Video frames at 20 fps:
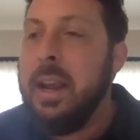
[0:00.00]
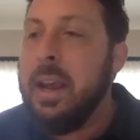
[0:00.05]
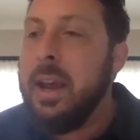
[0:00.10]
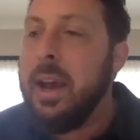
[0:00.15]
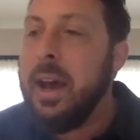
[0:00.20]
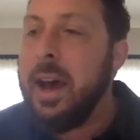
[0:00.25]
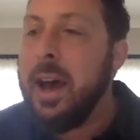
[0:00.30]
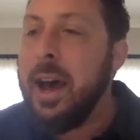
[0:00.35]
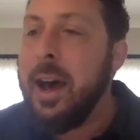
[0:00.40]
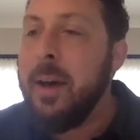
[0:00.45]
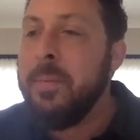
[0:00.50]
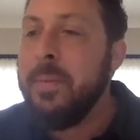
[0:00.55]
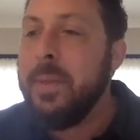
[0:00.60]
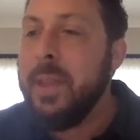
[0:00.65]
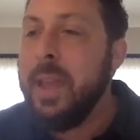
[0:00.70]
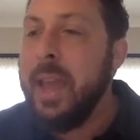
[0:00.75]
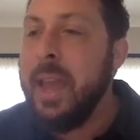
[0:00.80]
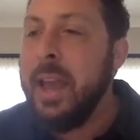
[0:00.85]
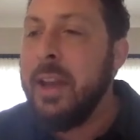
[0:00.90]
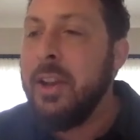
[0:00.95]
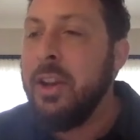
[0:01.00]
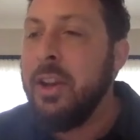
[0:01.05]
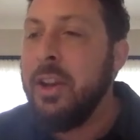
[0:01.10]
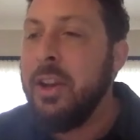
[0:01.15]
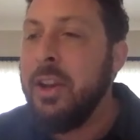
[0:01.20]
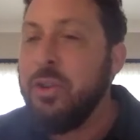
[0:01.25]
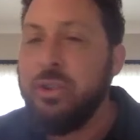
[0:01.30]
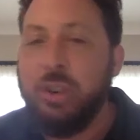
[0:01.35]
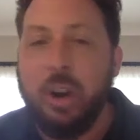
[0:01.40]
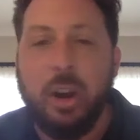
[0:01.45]
Um, and you
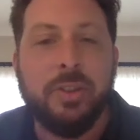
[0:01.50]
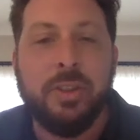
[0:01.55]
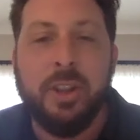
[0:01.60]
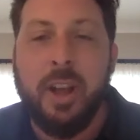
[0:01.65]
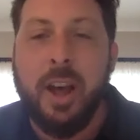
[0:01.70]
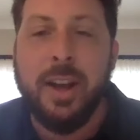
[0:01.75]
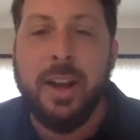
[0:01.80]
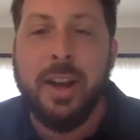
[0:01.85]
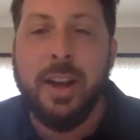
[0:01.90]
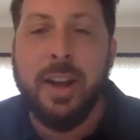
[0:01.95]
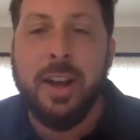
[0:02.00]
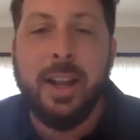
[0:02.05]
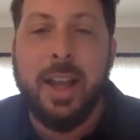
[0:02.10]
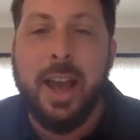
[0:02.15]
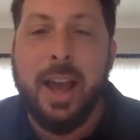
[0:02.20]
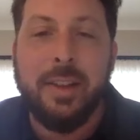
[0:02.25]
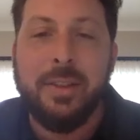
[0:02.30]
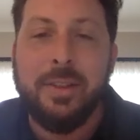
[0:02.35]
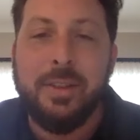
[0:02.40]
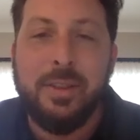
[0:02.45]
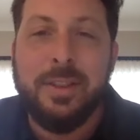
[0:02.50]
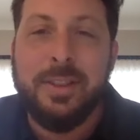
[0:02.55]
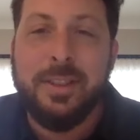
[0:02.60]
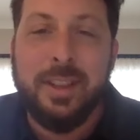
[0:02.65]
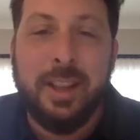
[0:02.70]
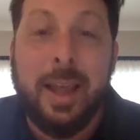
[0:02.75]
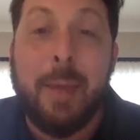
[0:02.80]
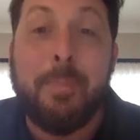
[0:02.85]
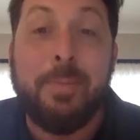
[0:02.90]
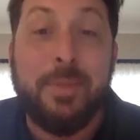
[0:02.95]
know, Charles Laughton kind of
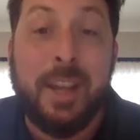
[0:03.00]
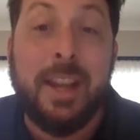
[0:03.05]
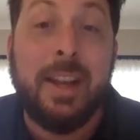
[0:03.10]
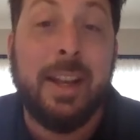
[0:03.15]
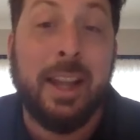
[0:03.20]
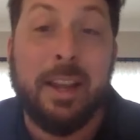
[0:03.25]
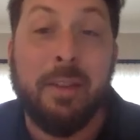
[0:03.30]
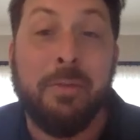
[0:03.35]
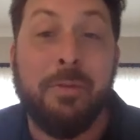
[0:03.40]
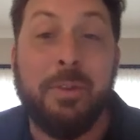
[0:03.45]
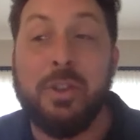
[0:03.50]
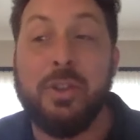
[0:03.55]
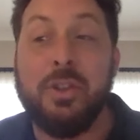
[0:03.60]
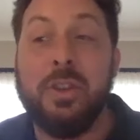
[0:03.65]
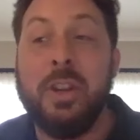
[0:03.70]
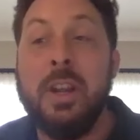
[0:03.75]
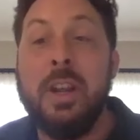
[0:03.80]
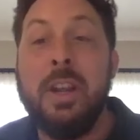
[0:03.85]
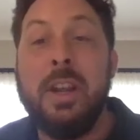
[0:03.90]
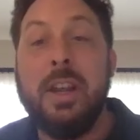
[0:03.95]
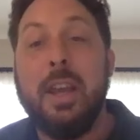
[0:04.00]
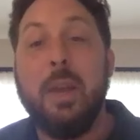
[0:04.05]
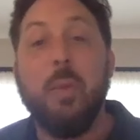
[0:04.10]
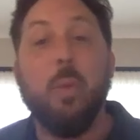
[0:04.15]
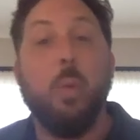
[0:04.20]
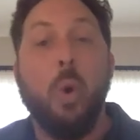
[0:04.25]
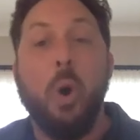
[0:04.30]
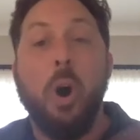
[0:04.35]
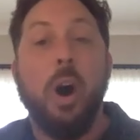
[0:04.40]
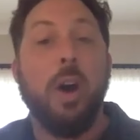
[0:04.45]
leapt in like a fish in
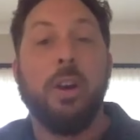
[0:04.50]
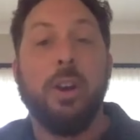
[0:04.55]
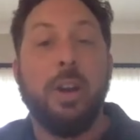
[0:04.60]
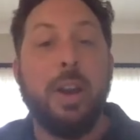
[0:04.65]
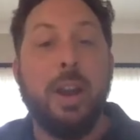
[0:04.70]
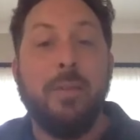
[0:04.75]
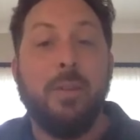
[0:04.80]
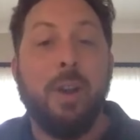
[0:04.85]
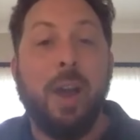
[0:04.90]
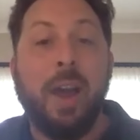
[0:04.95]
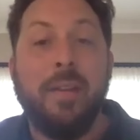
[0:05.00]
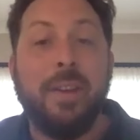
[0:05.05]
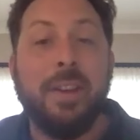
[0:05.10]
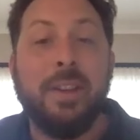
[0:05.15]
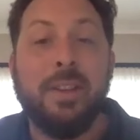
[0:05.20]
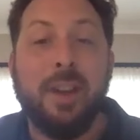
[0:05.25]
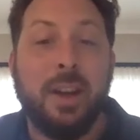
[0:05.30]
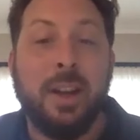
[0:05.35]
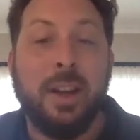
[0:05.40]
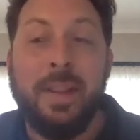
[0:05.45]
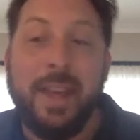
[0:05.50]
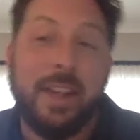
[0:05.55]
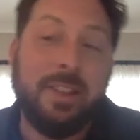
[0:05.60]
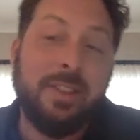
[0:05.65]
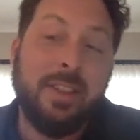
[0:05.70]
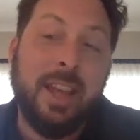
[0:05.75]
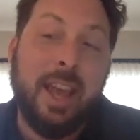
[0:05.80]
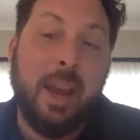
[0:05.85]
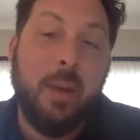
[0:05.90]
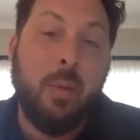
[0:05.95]
water, never having done it. And
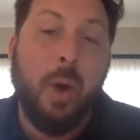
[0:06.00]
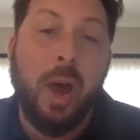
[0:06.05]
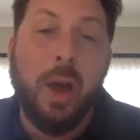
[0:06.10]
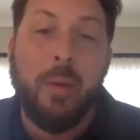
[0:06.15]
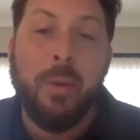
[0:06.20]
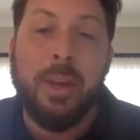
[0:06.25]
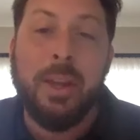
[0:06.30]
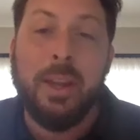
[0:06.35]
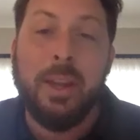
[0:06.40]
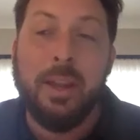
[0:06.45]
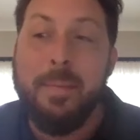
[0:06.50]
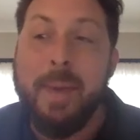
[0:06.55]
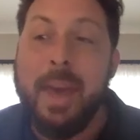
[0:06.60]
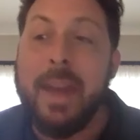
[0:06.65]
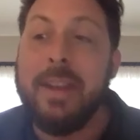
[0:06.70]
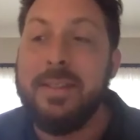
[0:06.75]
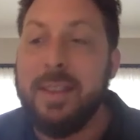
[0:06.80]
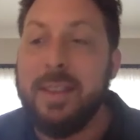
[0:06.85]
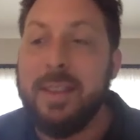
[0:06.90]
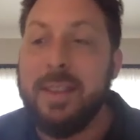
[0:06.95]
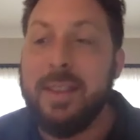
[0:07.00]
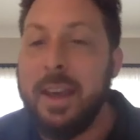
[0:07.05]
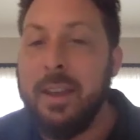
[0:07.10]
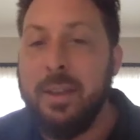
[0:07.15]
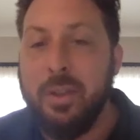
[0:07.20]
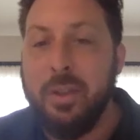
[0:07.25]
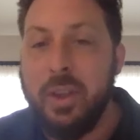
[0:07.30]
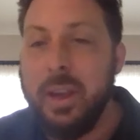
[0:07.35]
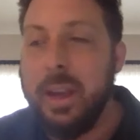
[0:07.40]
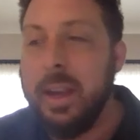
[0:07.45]
that's again why we lament, I
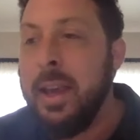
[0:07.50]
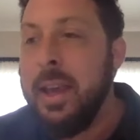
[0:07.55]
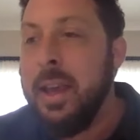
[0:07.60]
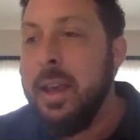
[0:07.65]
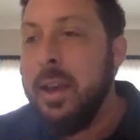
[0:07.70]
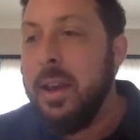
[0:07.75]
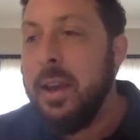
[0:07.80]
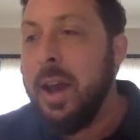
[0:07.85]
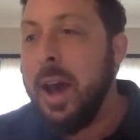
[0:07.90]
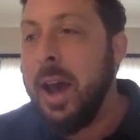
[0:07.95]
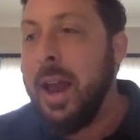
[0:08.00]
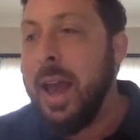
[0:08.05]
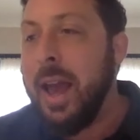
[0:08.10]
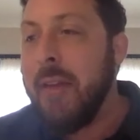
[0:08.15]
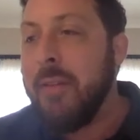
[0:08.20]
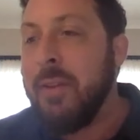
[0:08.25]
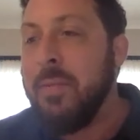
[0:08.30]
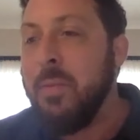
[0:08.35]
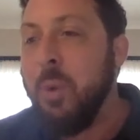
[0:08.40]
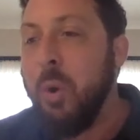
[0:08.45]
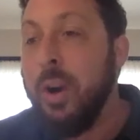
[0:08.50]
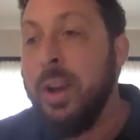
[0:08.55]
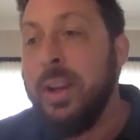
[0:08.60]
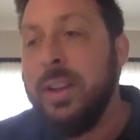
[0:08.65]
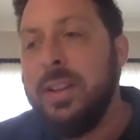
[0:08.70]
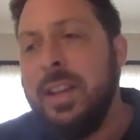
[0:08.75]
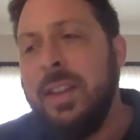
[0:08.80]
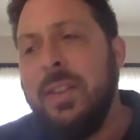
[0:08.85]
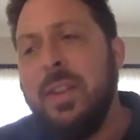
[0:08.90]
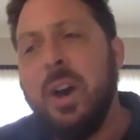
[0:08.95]
think, not having more. And
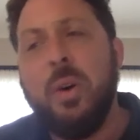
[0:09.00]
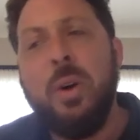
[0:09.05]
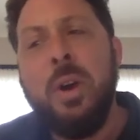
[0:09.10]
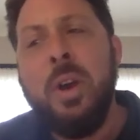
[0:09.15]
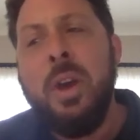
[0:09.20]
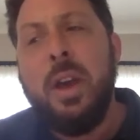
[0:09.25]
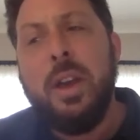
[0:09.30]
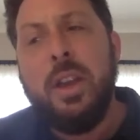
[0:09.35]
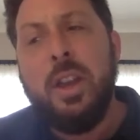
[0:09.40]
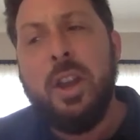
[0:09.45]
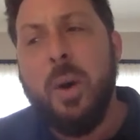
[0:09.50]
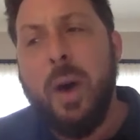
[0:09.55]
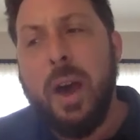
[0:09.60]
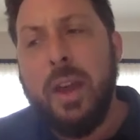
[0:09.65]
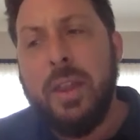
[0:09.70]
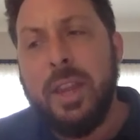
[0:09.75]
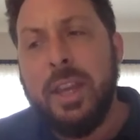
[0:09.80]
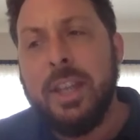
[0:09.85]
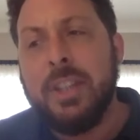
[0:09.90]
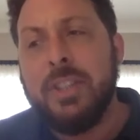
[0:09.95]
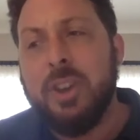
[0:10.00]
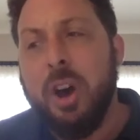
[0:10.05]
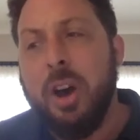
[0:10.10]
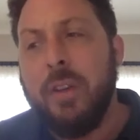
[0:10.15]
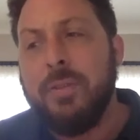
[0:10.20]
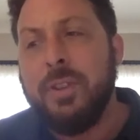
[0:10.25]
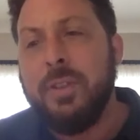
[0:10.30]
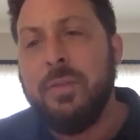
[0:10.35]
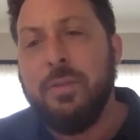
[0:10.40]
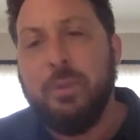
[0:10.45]
indeed, though, you know, I think it's
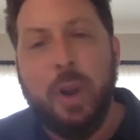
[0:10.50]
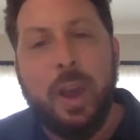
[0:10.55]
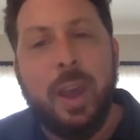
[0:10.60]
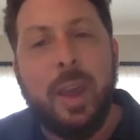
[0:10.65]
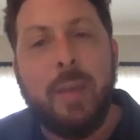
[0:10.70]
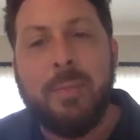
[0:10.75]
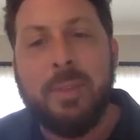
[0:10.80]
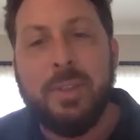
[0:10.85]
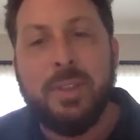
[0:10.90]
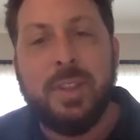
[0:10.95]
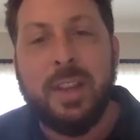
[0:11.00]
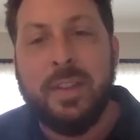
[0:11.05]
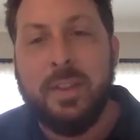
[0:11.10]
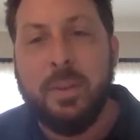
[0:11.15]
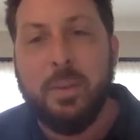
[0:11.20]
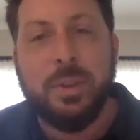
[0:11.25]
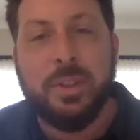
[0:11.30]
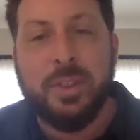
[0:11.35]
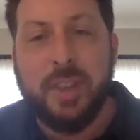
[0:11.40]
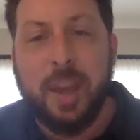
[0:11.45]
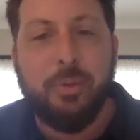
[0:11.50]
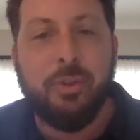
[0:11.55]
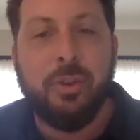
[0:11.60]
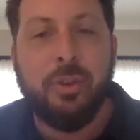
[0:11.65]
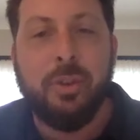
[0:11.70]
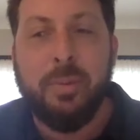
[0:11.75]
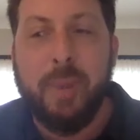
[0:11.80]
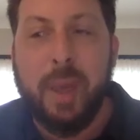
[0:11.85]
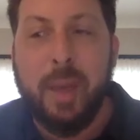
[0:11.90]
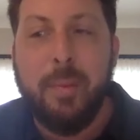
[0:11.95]
often framed as that the
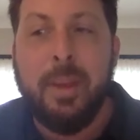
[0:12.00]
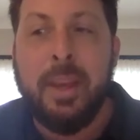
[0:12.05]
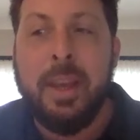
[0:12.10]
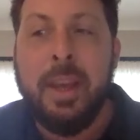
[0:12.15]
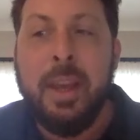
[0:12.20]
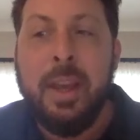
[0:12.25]
reception maybe